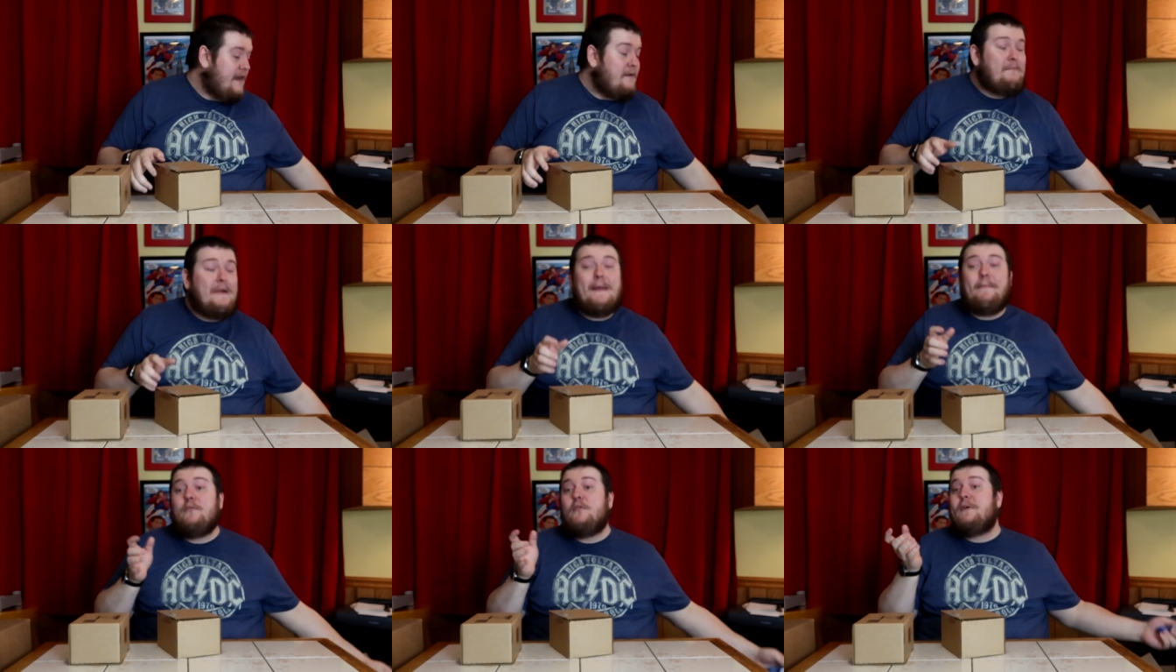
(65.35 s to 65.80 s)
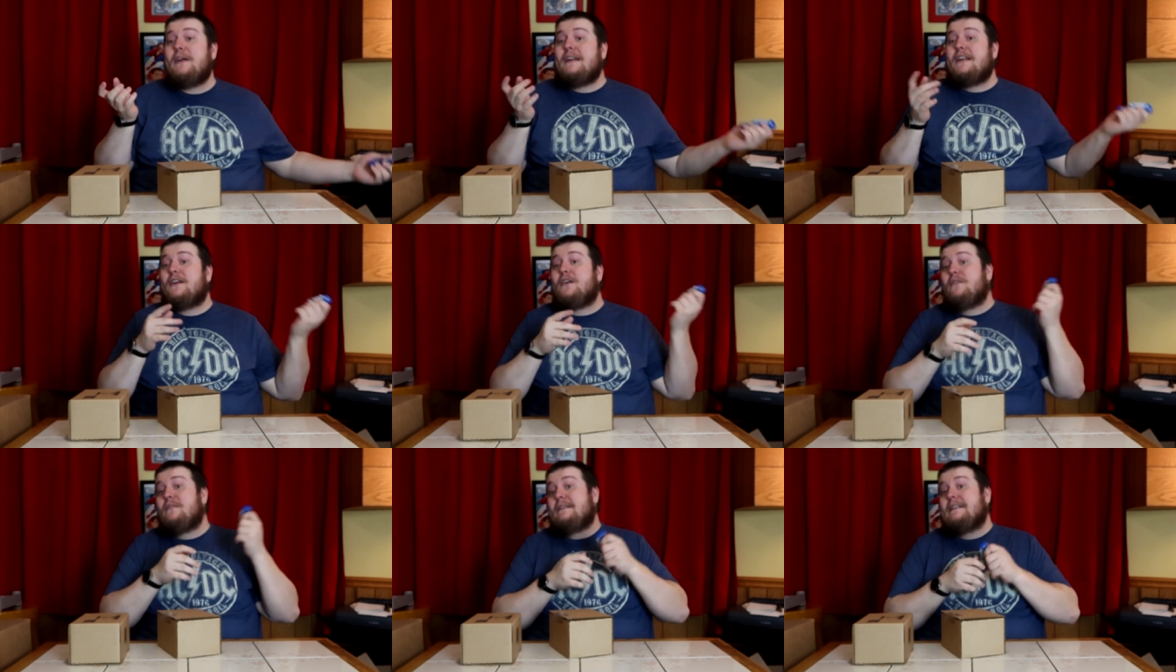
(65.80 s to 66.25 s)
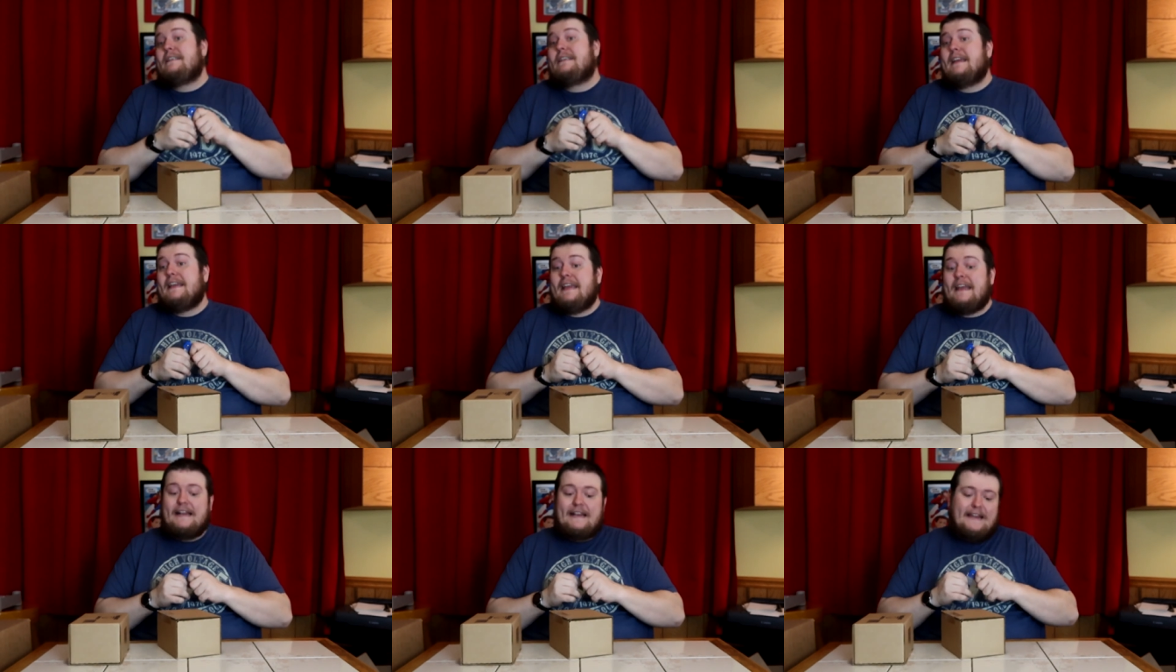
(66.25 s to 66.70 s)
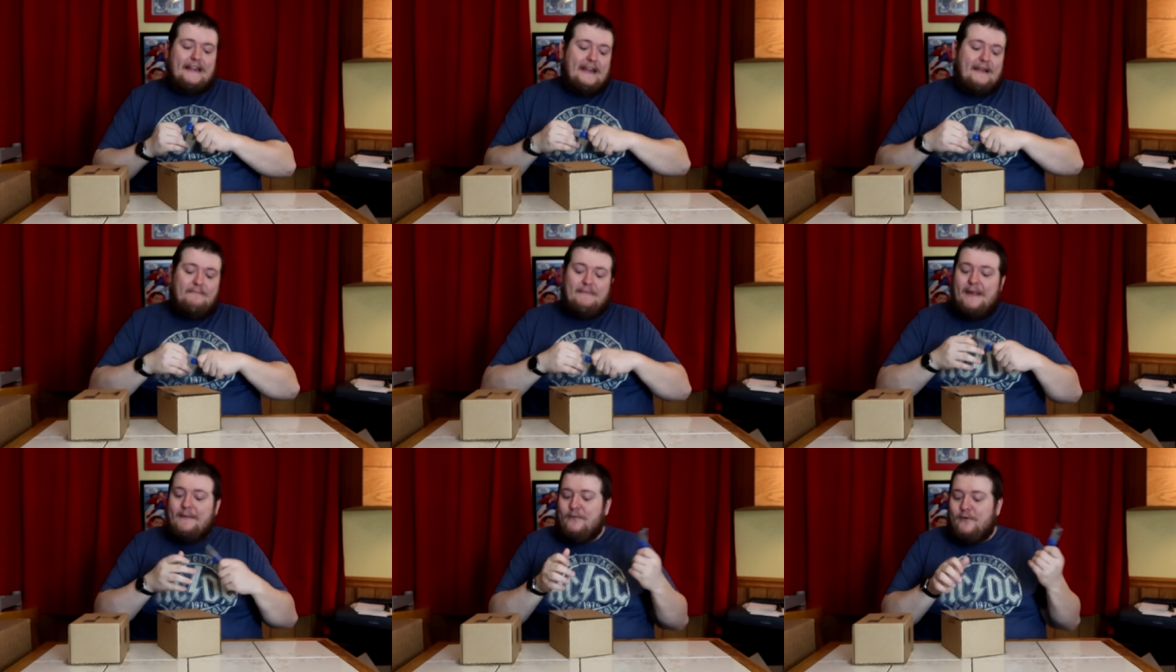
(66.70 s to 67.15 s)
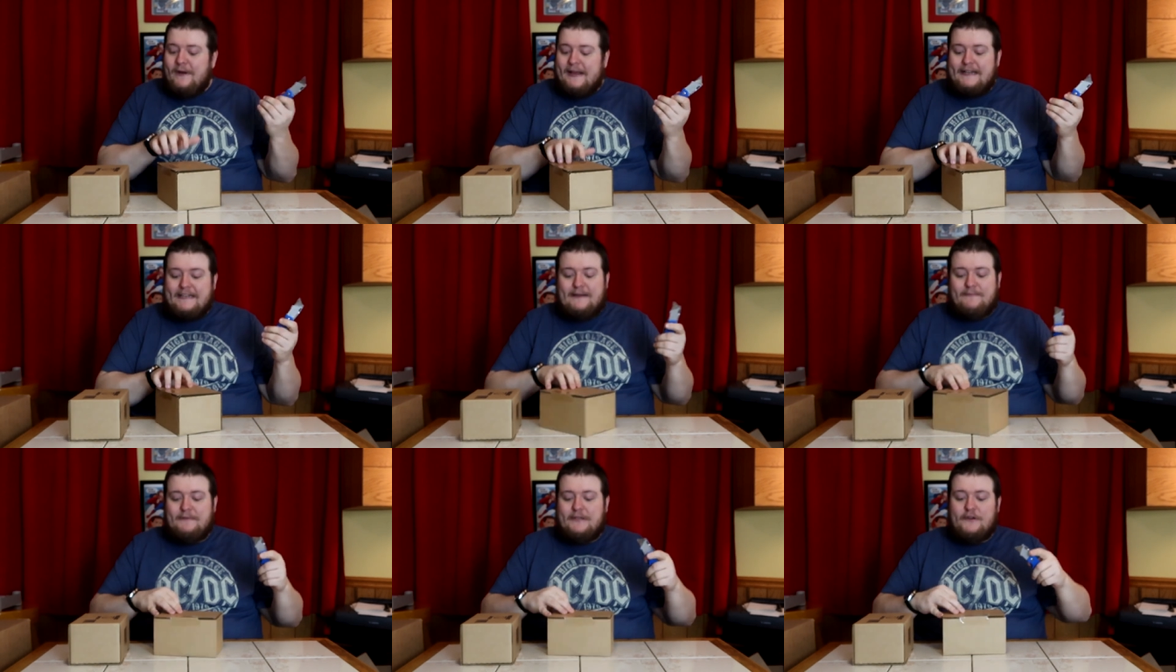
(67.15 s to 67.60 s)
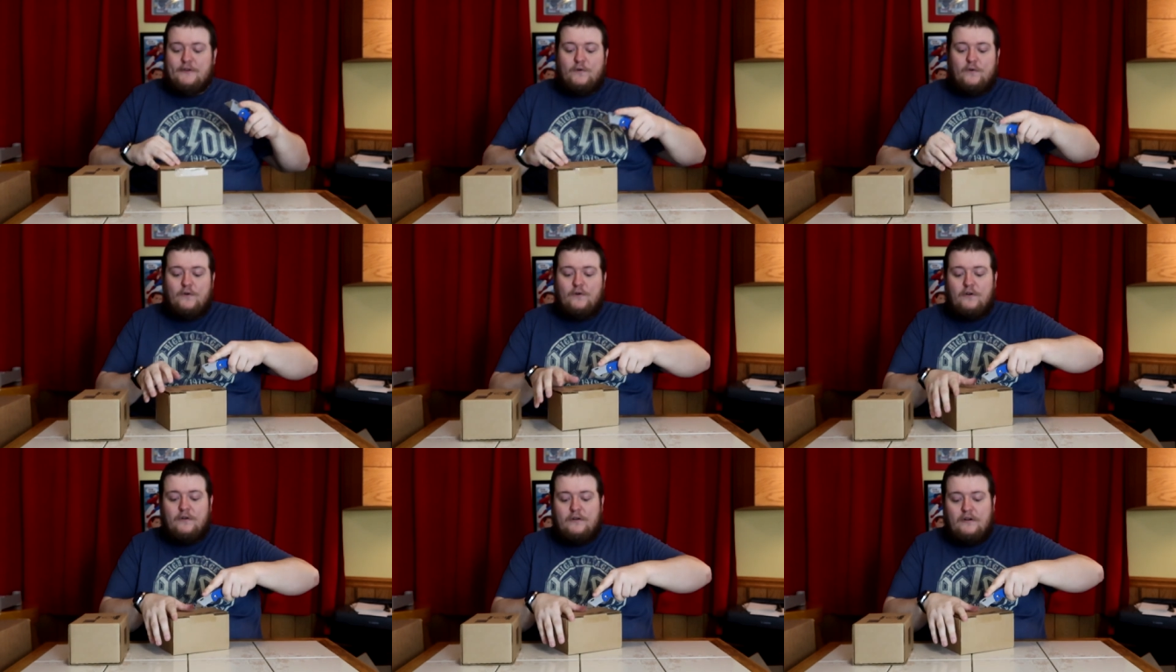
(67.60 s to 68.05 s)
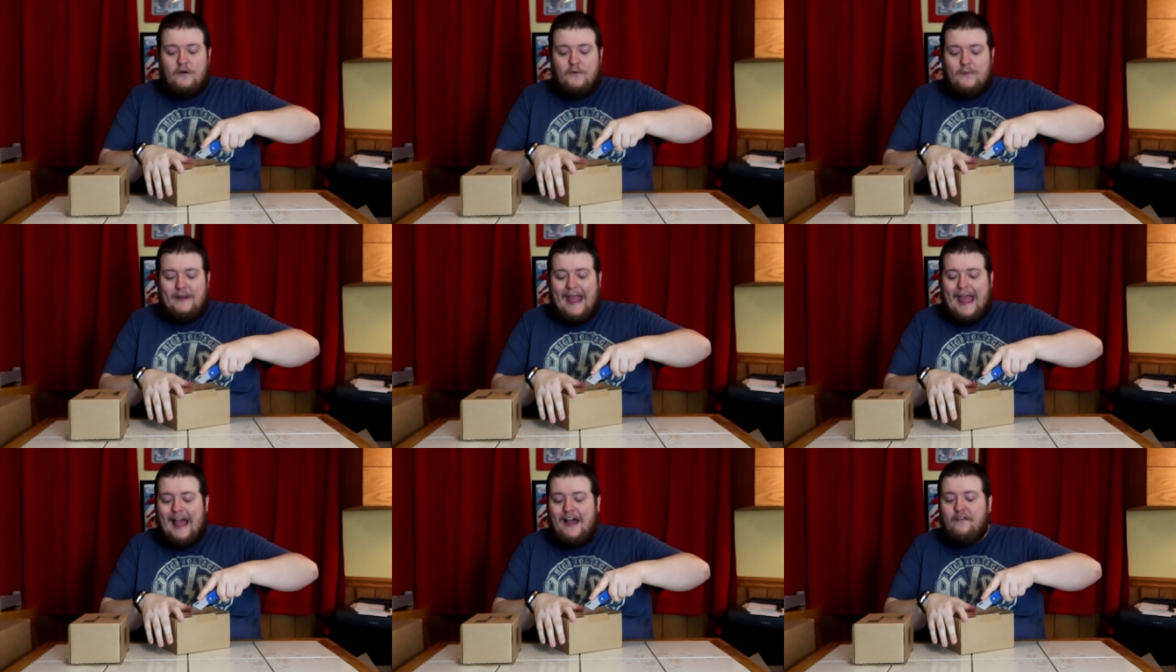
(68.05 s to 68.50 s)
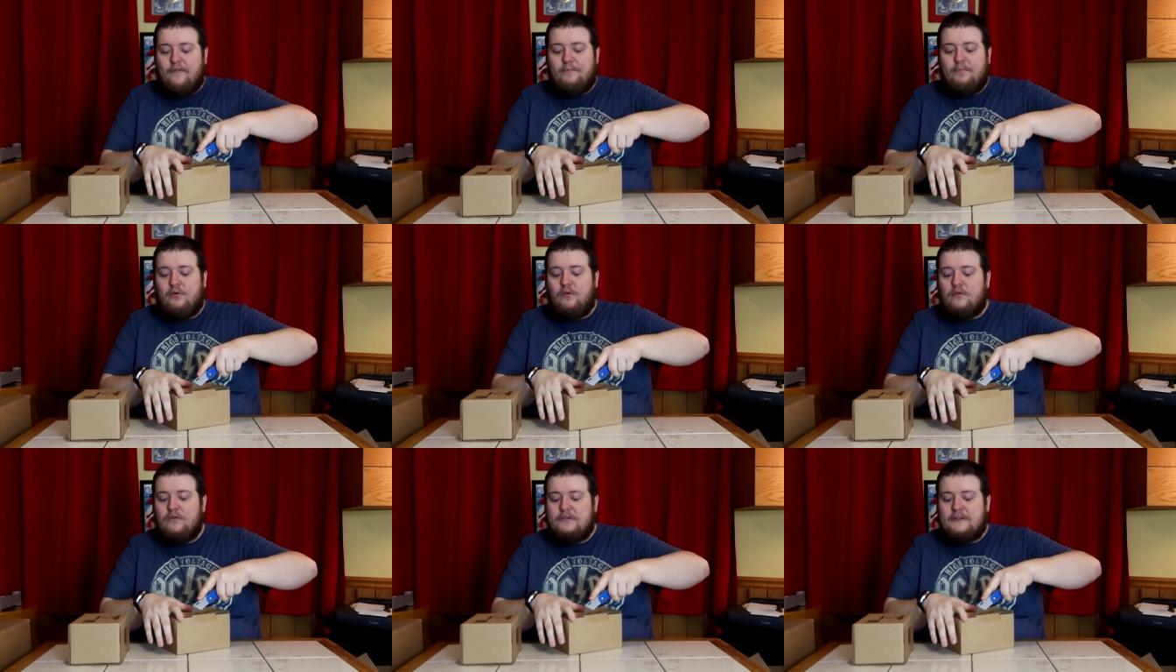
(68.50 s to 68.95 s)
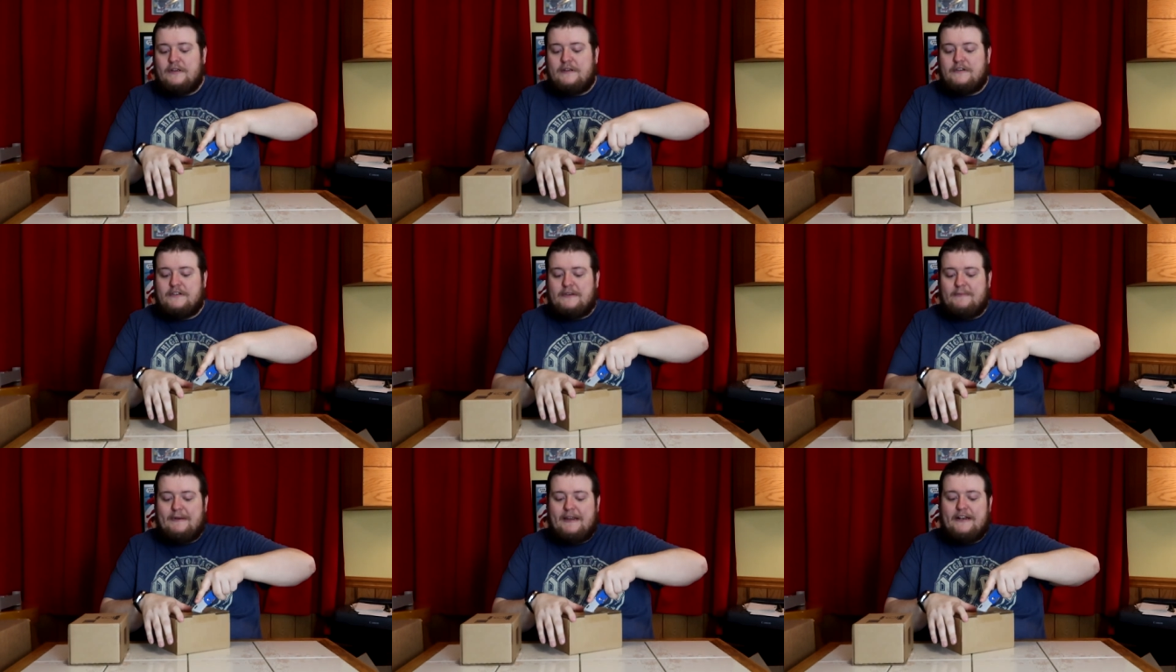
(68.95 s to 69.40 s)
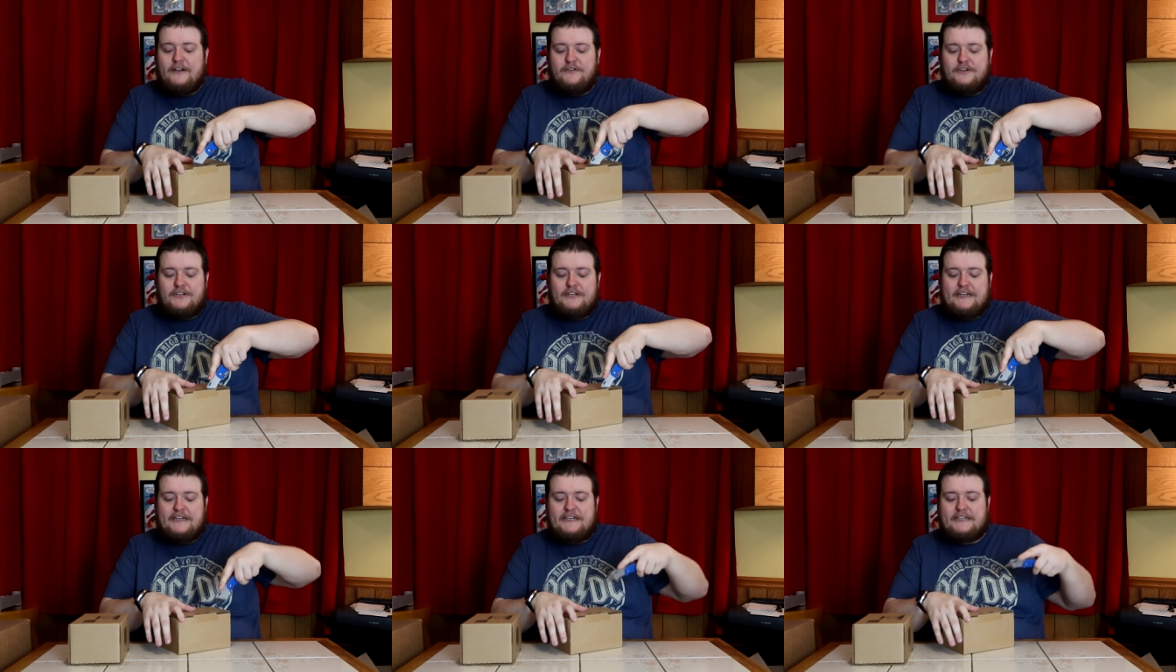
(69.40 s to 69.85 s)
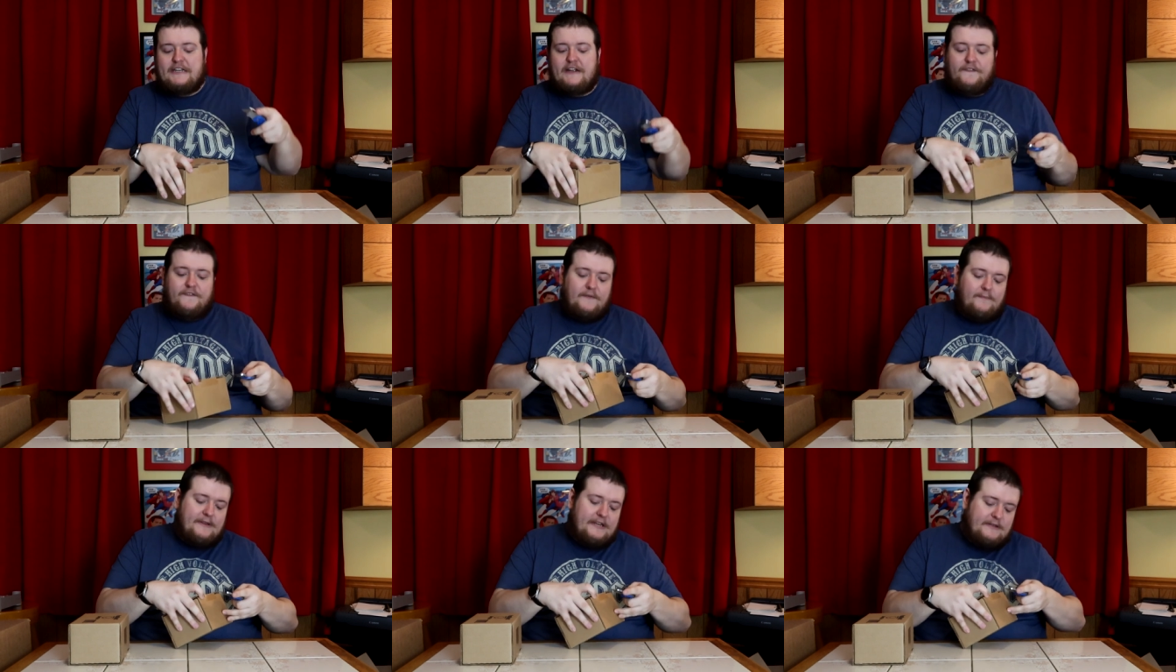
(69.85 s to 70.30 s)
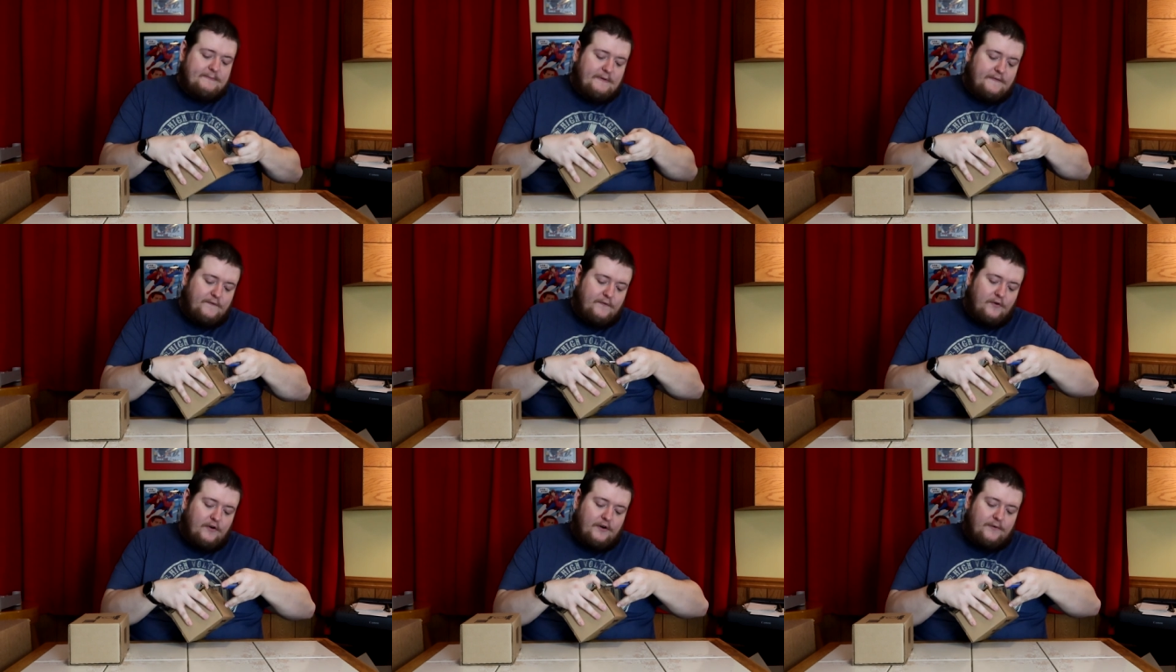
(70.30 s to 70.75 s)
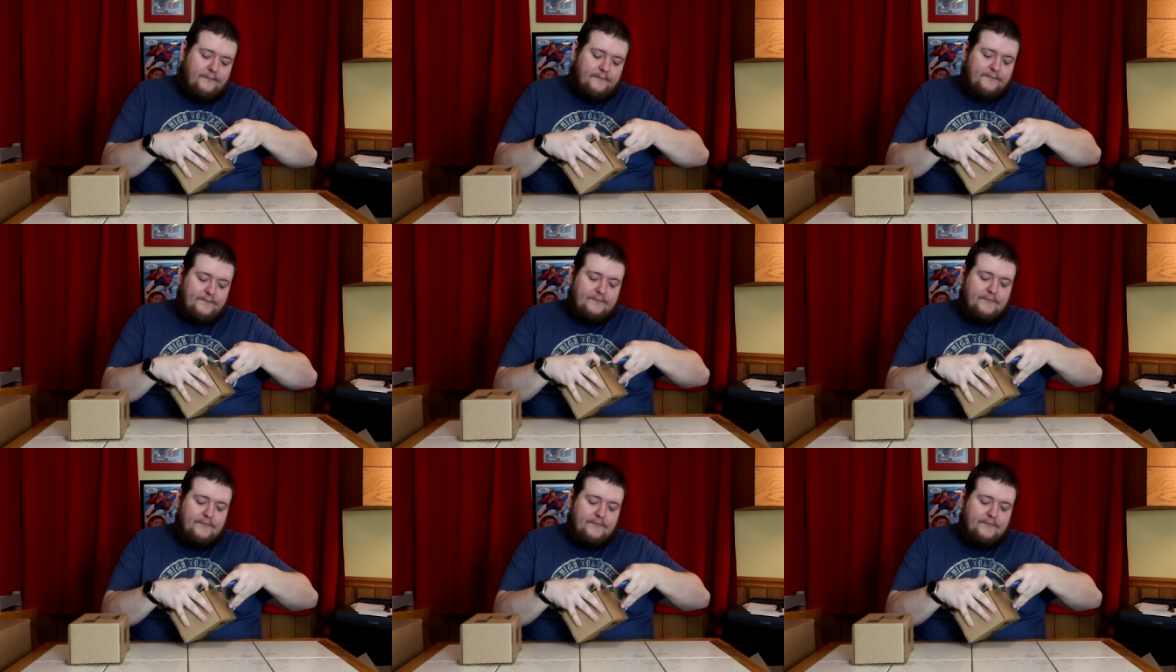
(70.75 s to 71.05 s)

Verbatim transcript: Maybe we'll get a golden ticket. Maybe we'll get something cool. We have pulled some interesting stuff from these before.